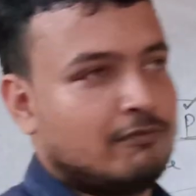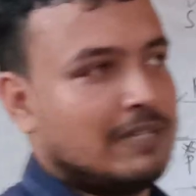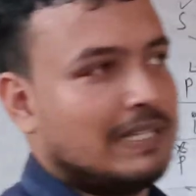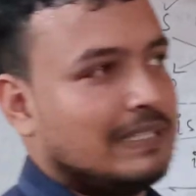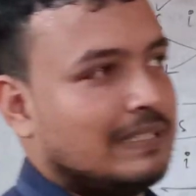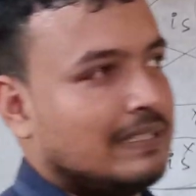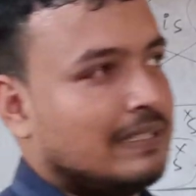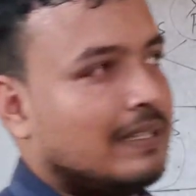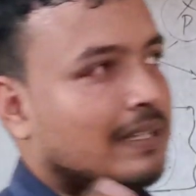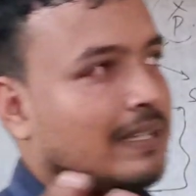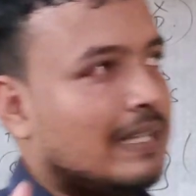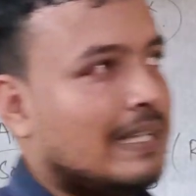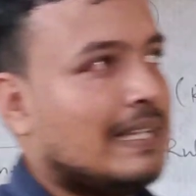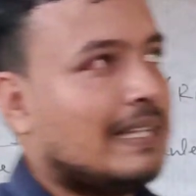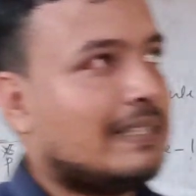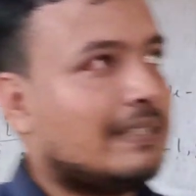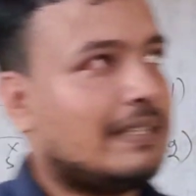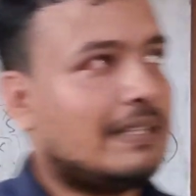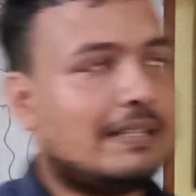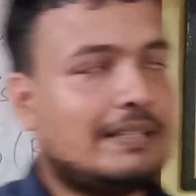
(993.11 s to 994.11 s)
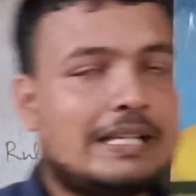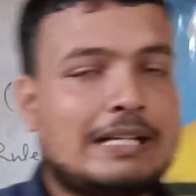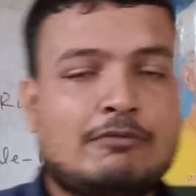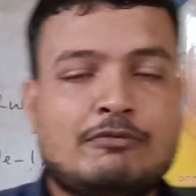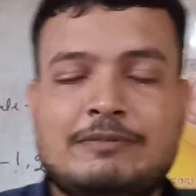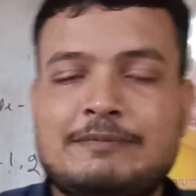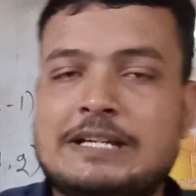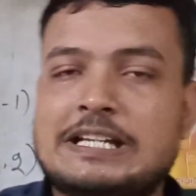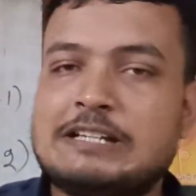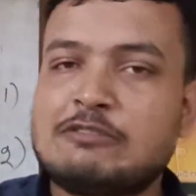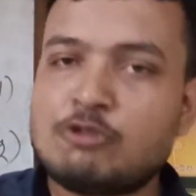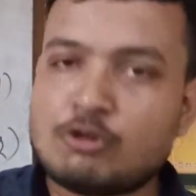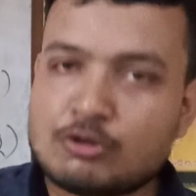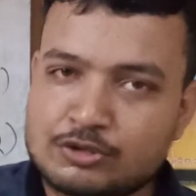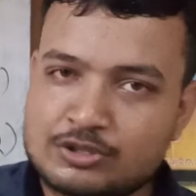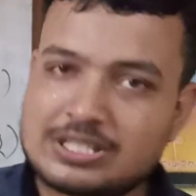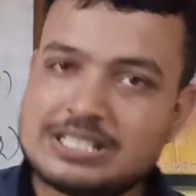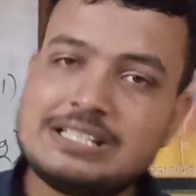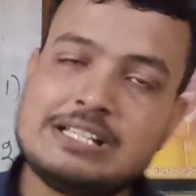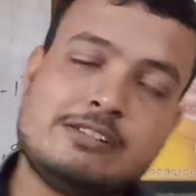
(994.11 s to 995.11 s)
when there will be a
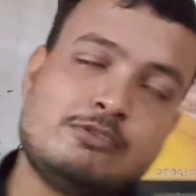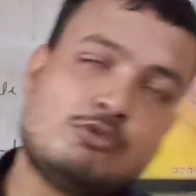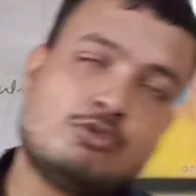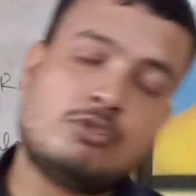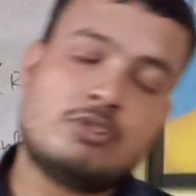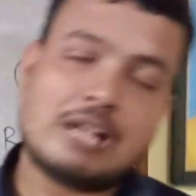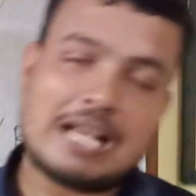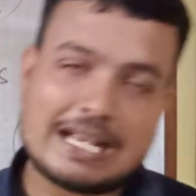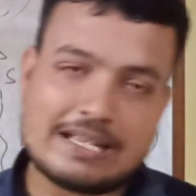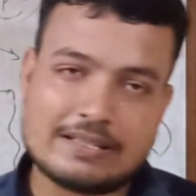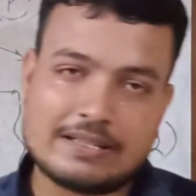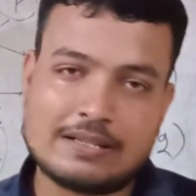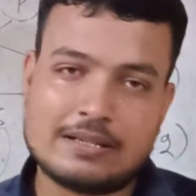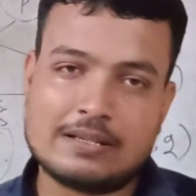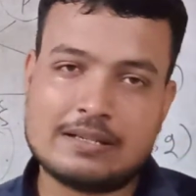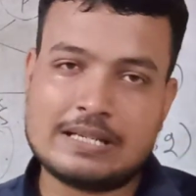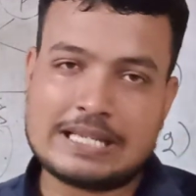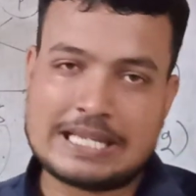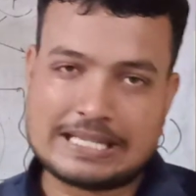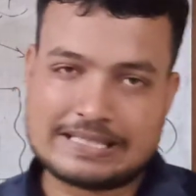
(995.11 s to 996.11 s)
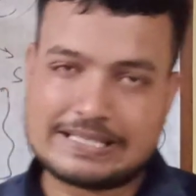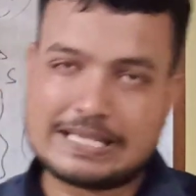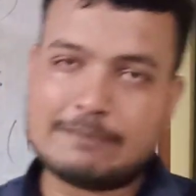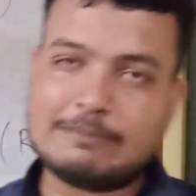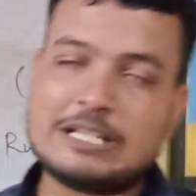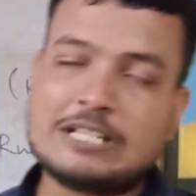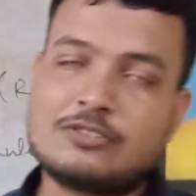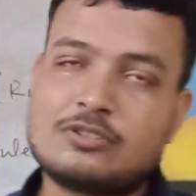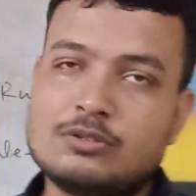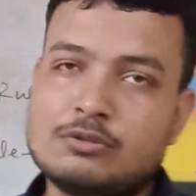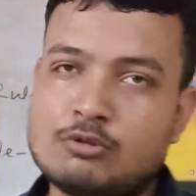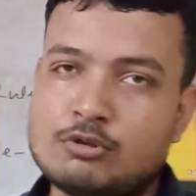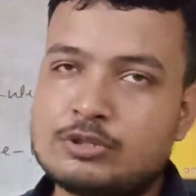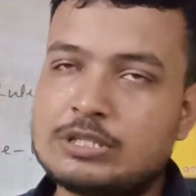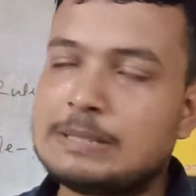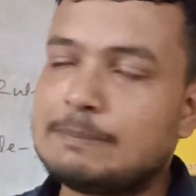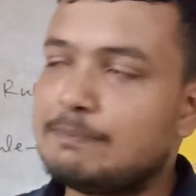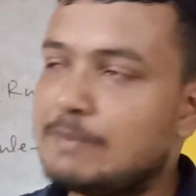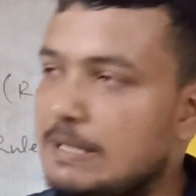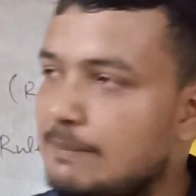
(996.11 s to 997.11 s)
question in your examination
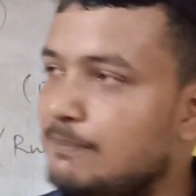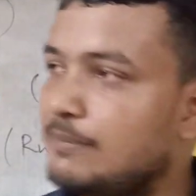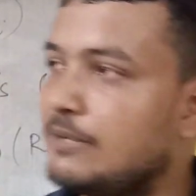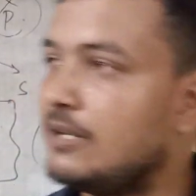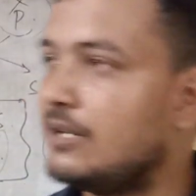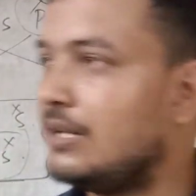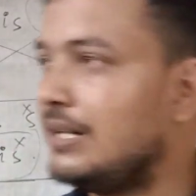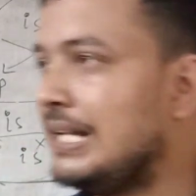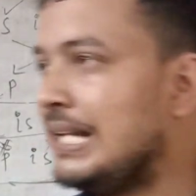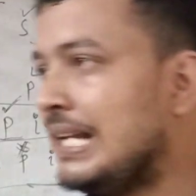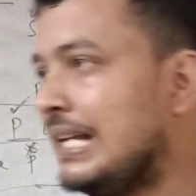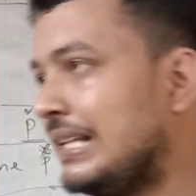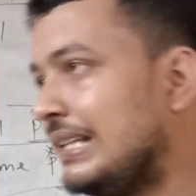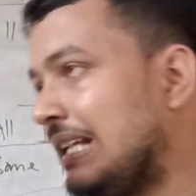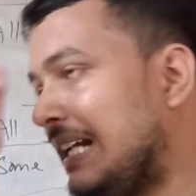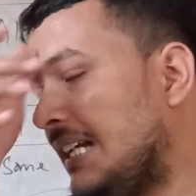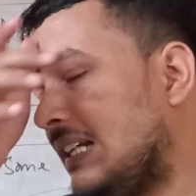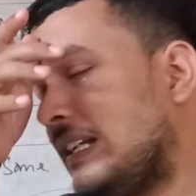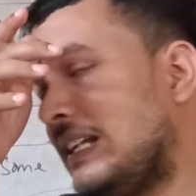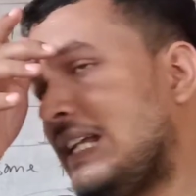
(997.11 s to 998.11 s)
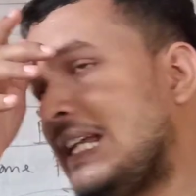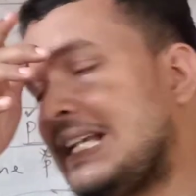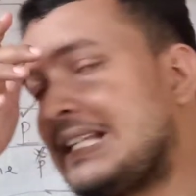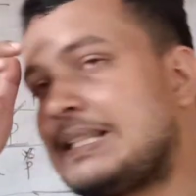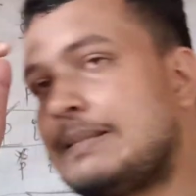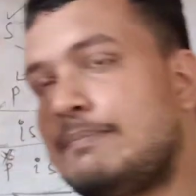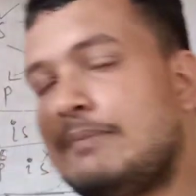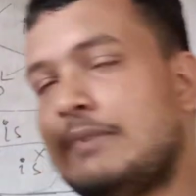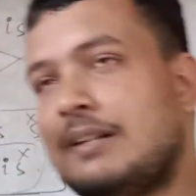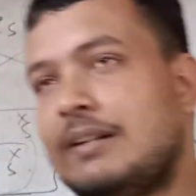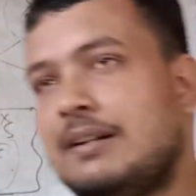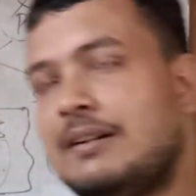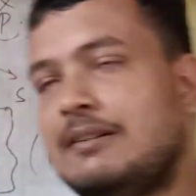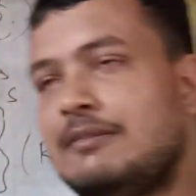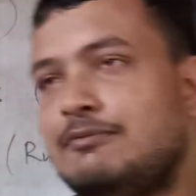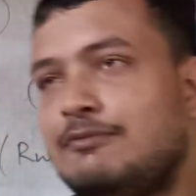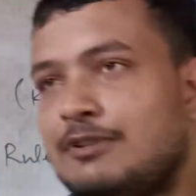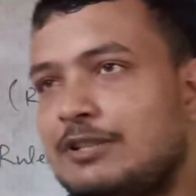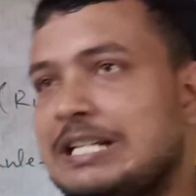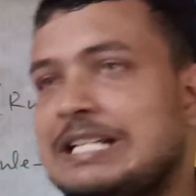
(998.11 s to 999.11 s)
question paper that
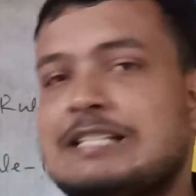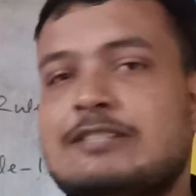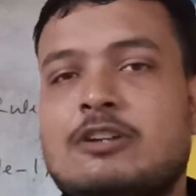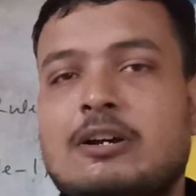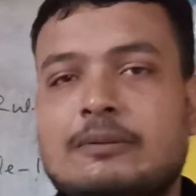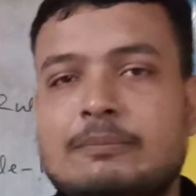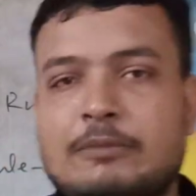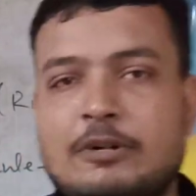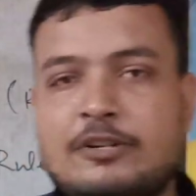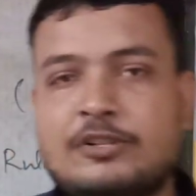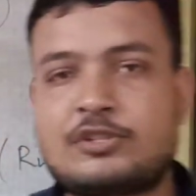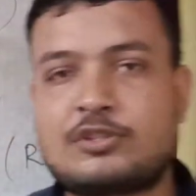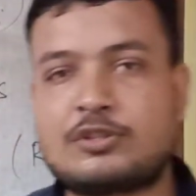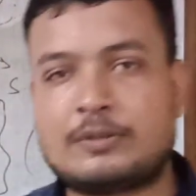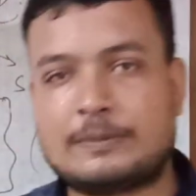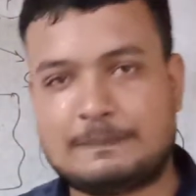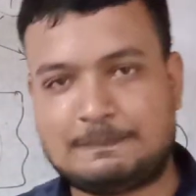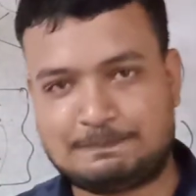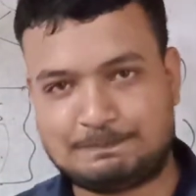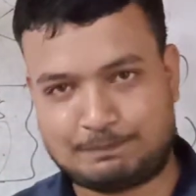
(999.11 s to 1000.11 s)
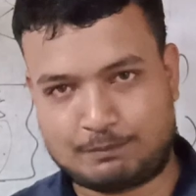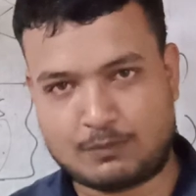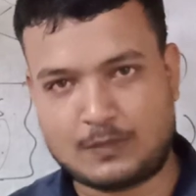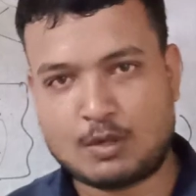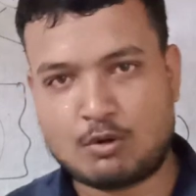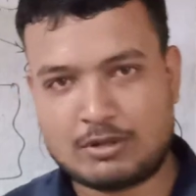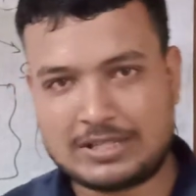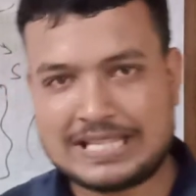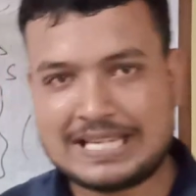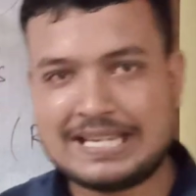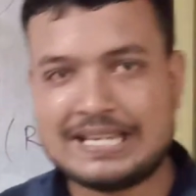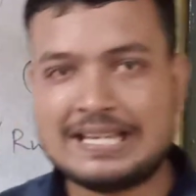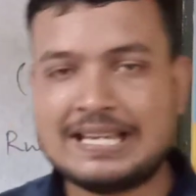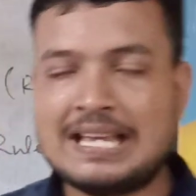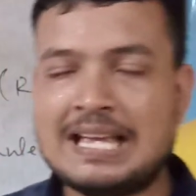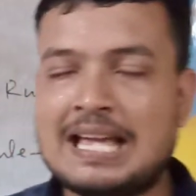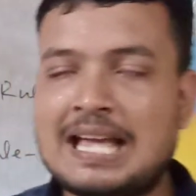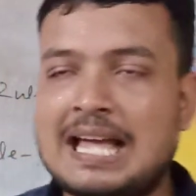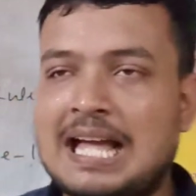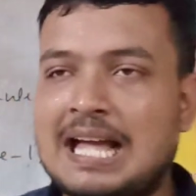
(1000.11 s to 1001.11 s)
what is conversion okay
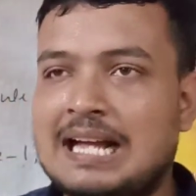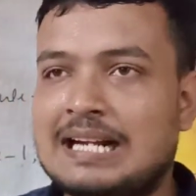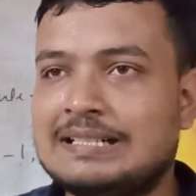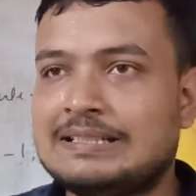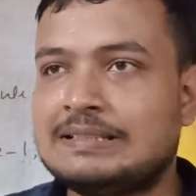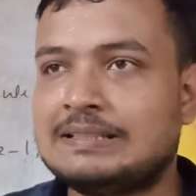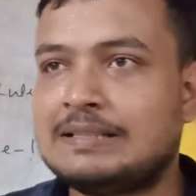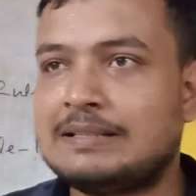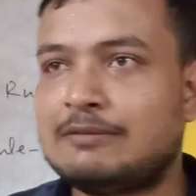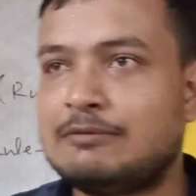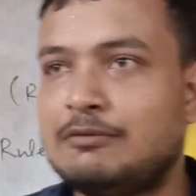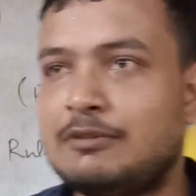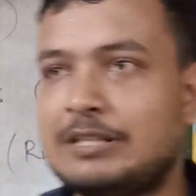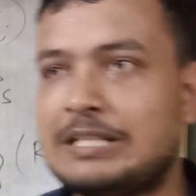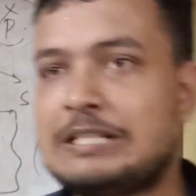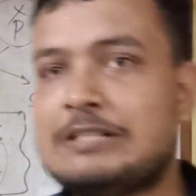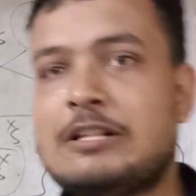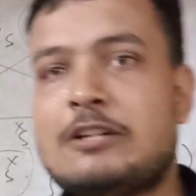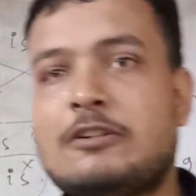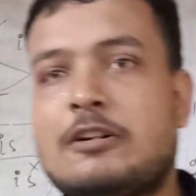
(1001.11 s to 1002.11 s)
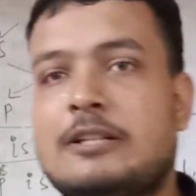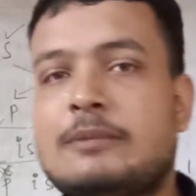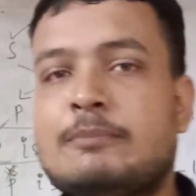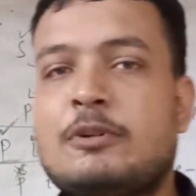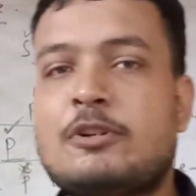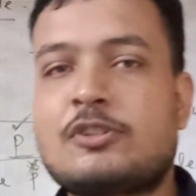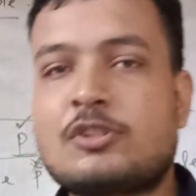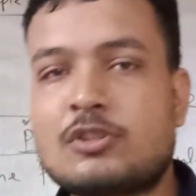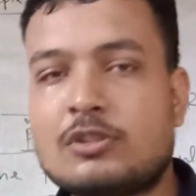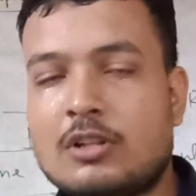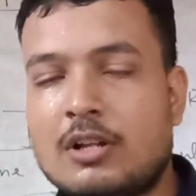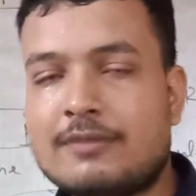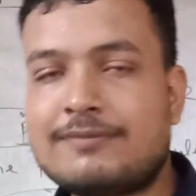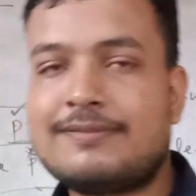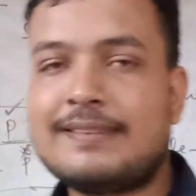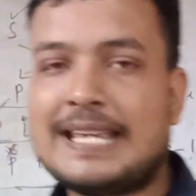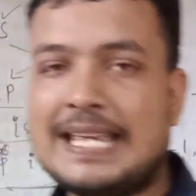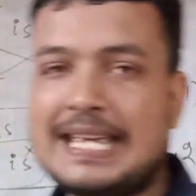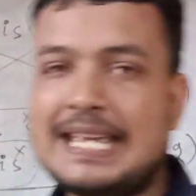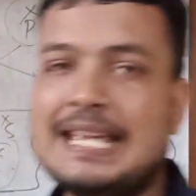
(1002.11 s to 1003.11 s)
and what is the conversion
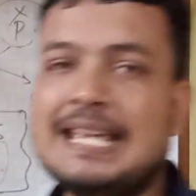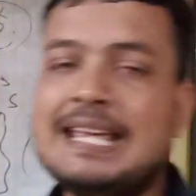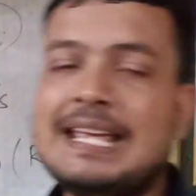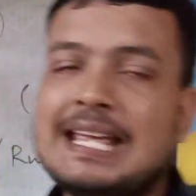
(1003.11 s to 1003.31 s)
of a